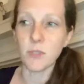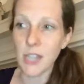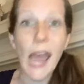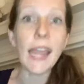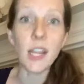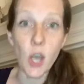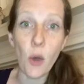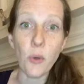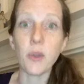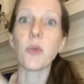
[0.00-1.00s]
Diet
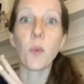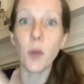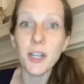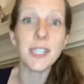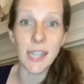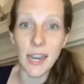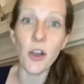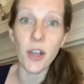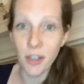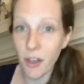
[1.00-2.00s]
Coke, the worst thing
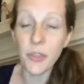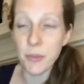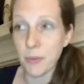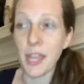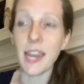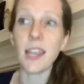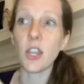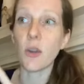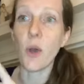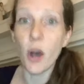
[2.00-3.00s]
on the planet,
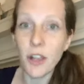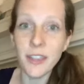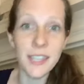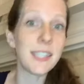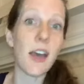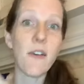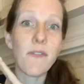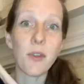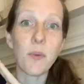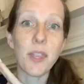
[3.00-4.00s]
you know, all of this stuff
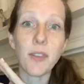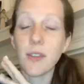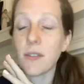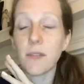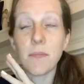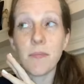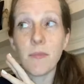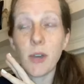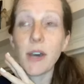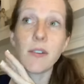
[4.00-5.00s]
filled with,
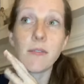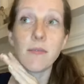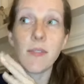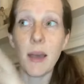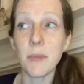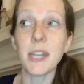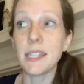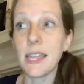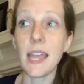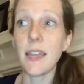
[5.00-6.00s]
well, I'm going to
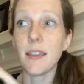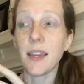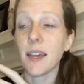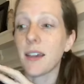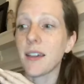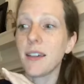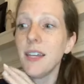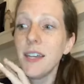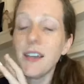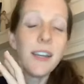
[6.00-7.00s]
say, I
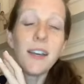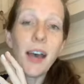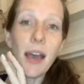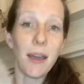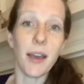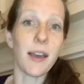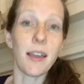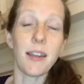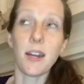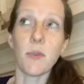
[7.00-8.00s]

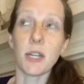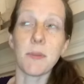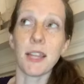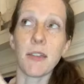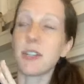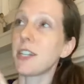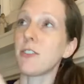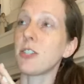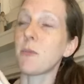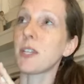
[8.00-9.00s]
need to watch my language because
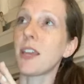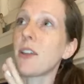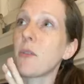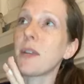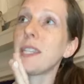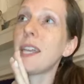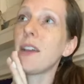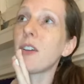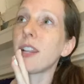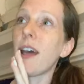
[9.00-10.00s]
there's some words that I don't want to say
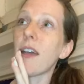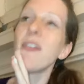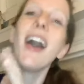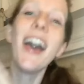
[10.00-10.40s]
on live.